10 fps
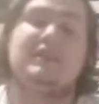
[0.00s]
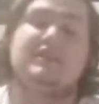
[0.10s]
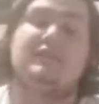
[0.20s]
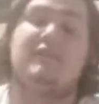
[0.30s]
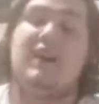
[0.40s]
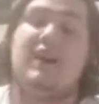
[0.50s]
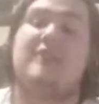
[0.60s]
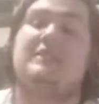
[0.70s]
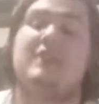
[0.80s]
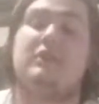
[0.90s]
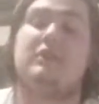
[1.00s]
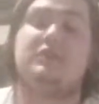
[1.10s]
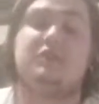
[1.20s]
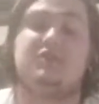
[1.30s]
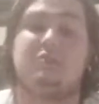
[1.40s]
is fine, the tail is
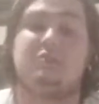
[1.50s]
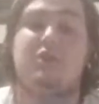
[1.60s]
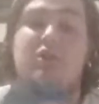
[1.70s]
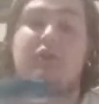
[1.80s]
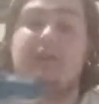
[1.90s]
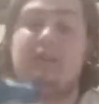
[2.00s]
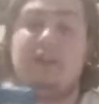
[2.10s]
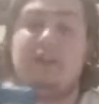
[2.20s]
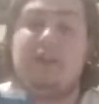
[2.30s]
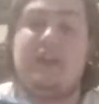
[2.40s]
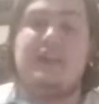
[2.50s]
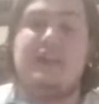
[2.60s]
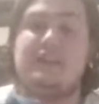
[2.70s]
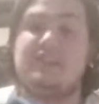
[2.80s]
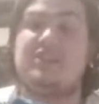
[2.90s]
too small, and the head
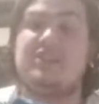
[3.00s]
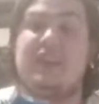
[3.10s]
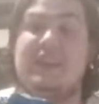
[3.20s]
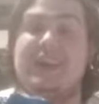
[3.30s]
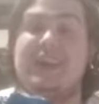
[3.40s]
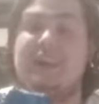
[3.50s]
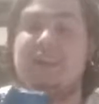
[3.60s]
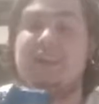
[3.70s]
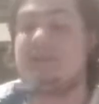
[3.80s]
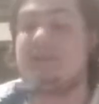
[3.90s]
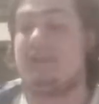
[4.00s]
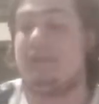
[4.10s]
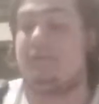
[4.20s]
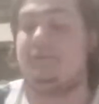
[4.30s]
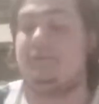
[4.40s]
is gigantic. So,